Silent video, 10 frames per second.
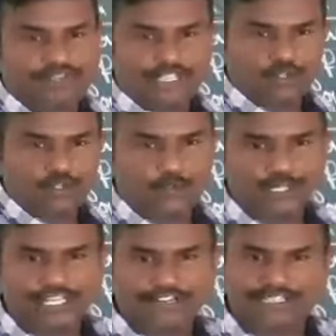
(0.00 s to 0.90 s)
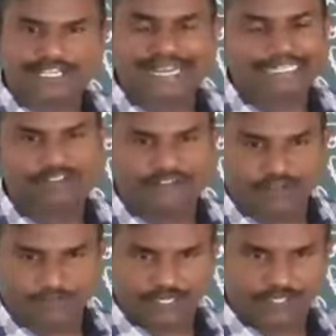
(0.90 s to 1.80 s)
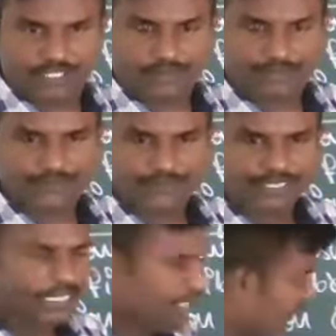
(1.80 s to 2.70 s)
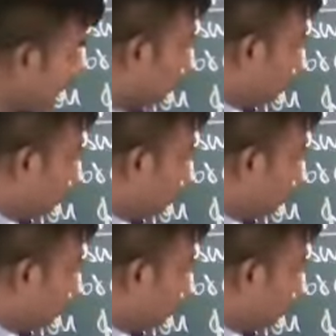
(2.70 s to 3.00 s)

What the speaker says: of the troponin of the active filament, this